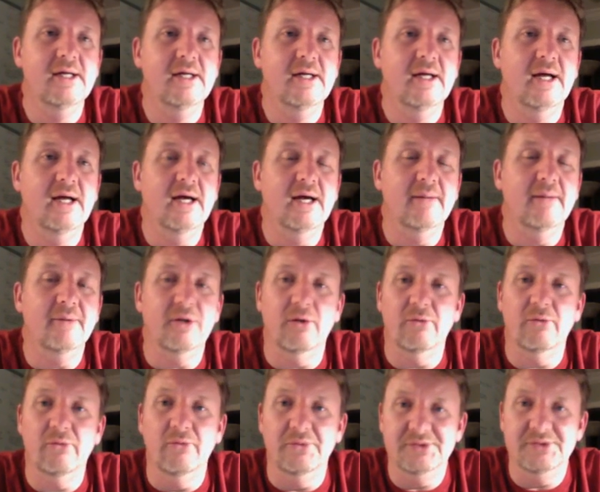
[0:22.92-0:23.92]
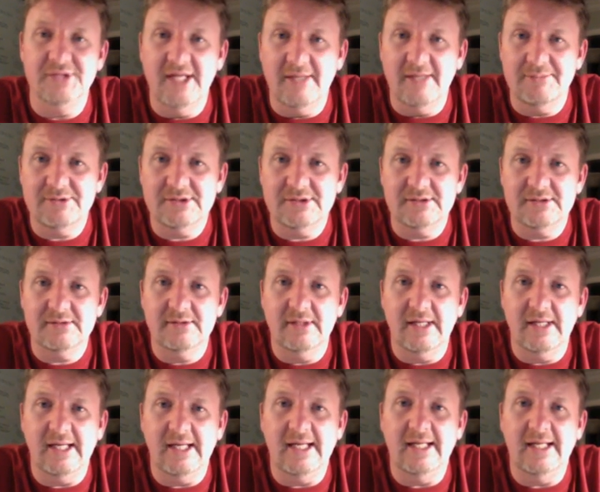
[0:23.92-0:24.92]
I'm going to go through the steps,
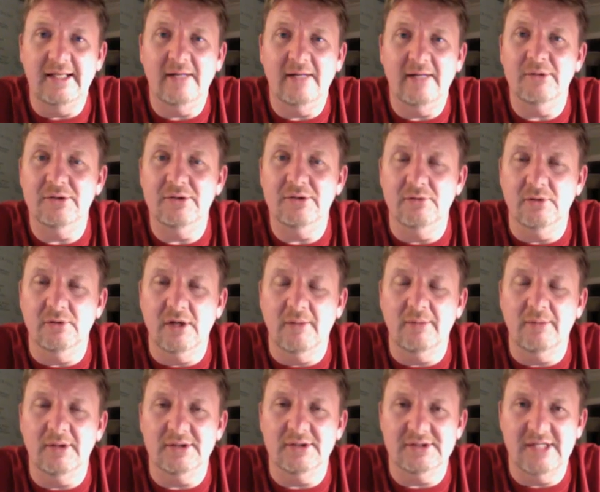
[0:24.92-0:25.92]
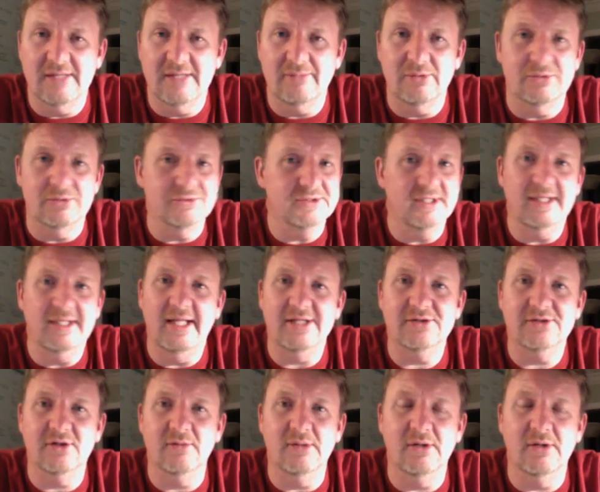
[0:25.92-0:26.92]
and then I'm going to do a couple examples, and
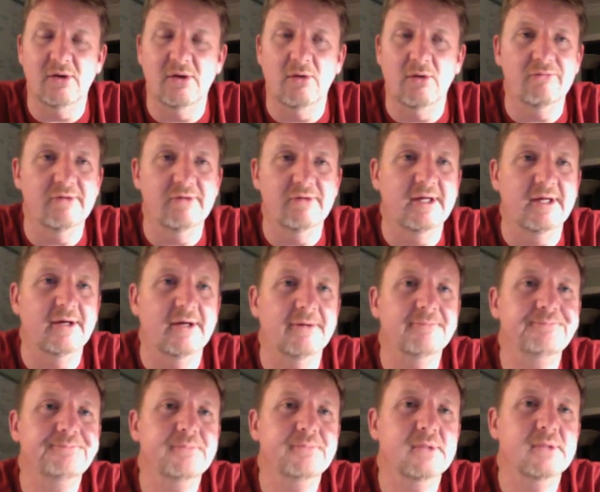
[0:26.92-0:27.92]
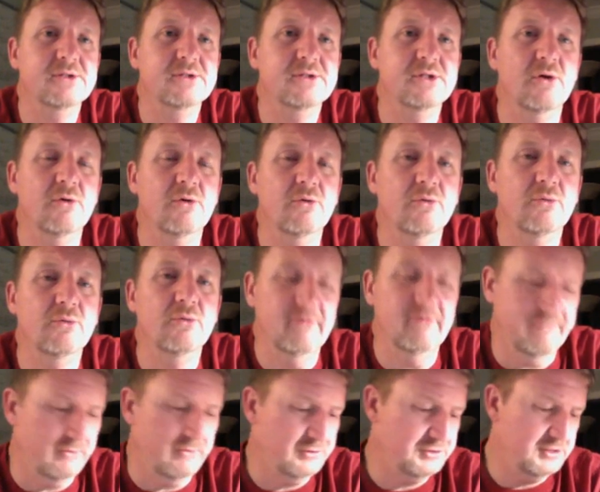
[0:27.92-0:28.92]
that's going to be the whole video. So the
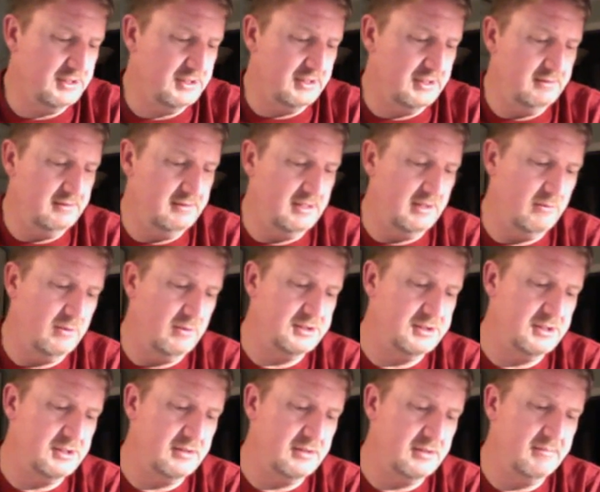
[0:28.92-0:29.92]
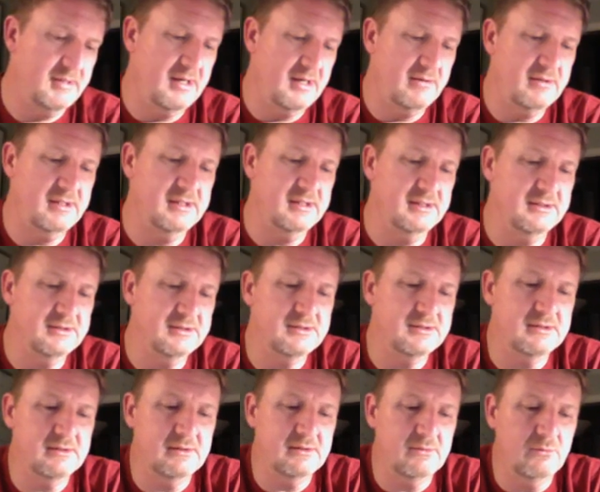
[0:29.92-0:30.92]
first thing that I want to talk about
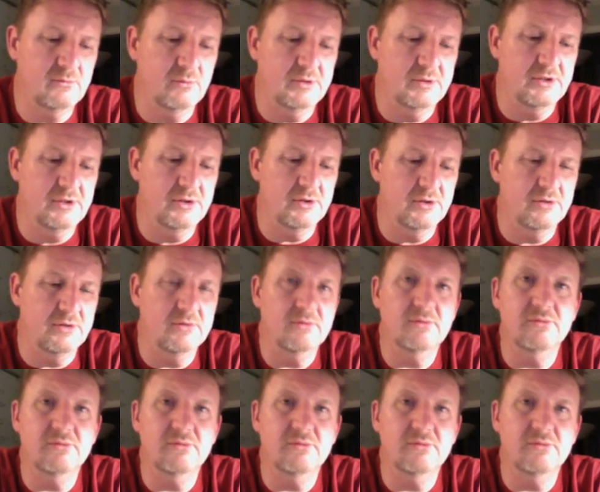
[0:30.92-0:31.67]
is when you're